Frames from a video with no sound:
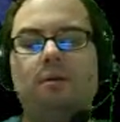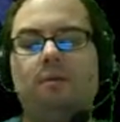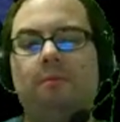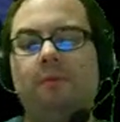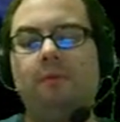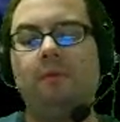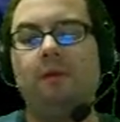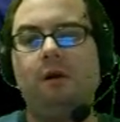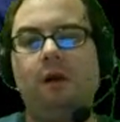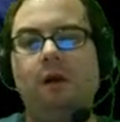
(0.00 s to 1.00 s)
Let's go,
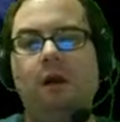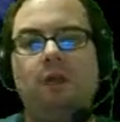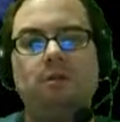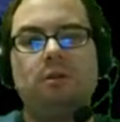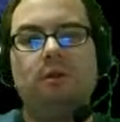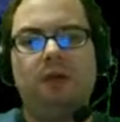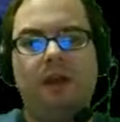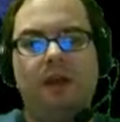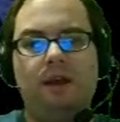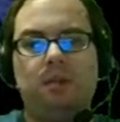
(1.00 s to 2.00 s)
Cloud.
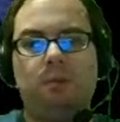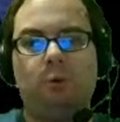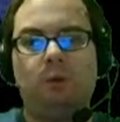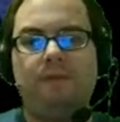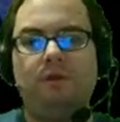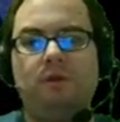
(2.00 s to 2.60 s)
So you